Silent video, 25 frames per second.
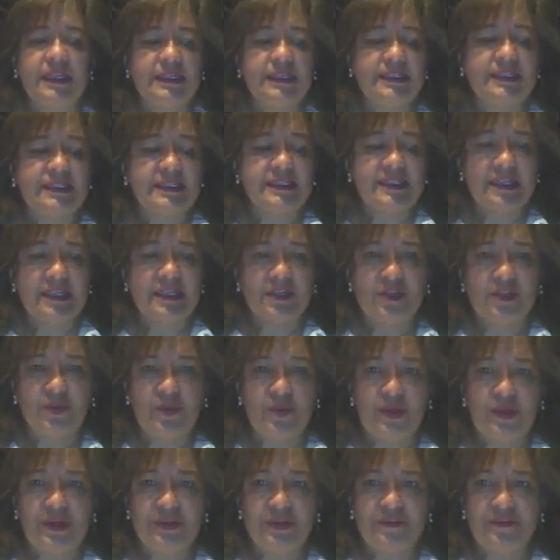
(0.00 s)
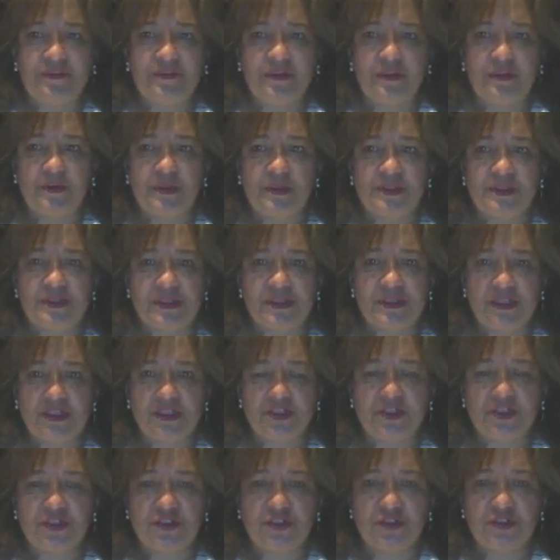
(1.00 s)
The second part of our
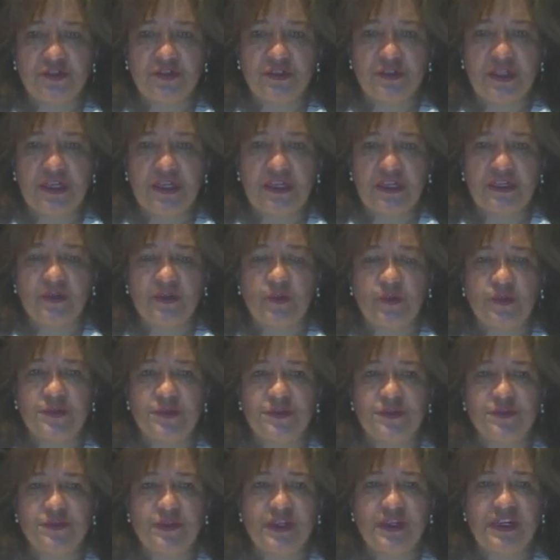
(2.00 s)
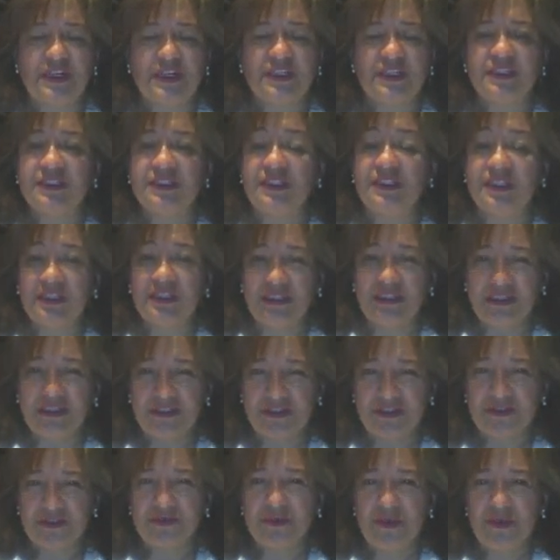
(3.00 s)
session tonight was regarding the
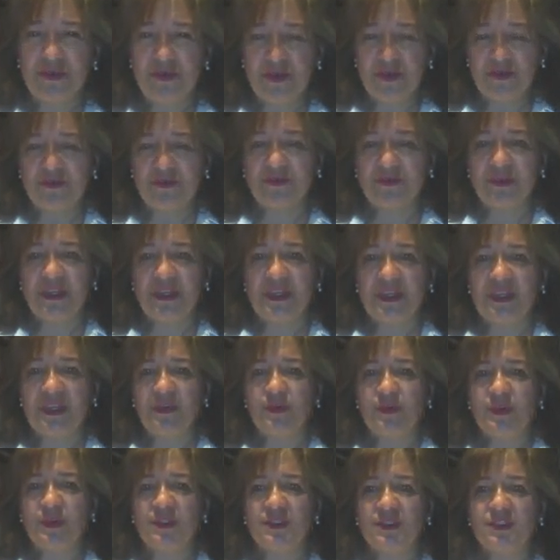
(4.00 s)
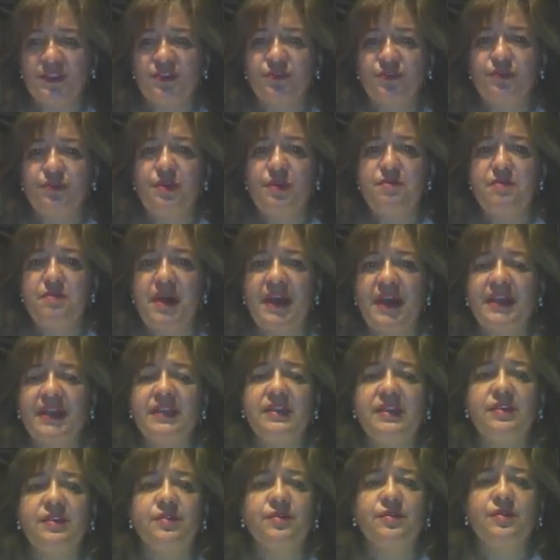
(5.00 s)
literature review, and I wanted to remind
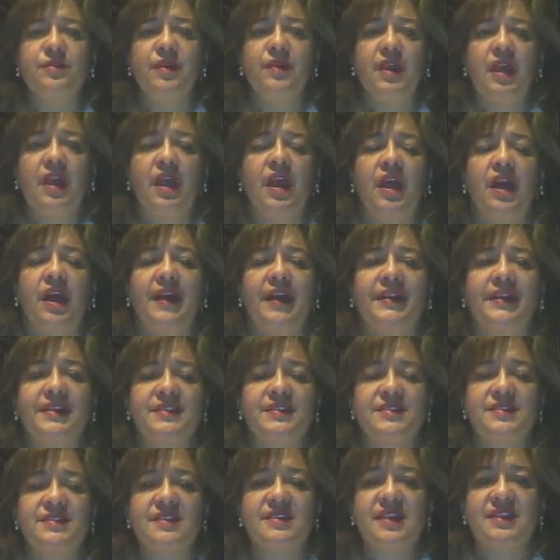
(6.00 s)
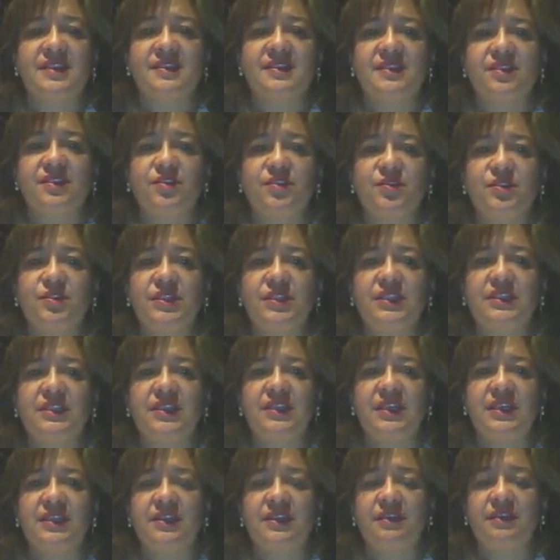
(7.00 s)
you an exercise that you did
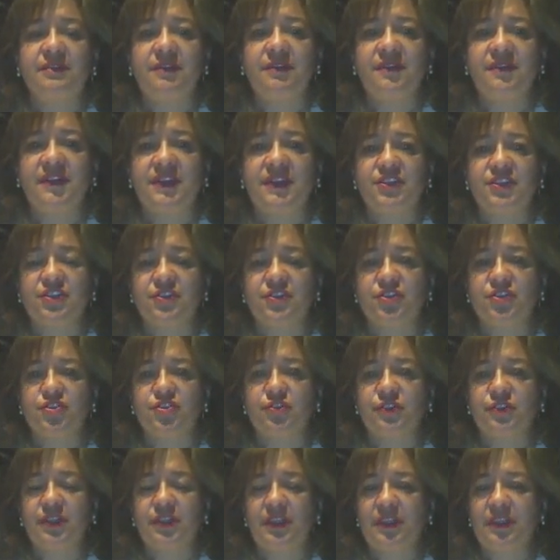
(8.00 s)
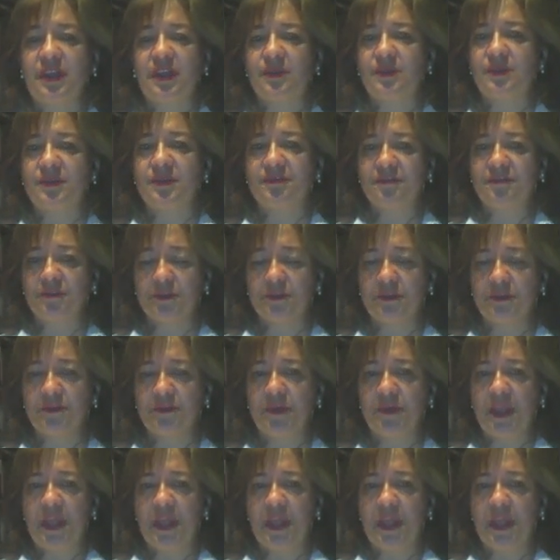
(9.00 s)
in the reflection journal number 4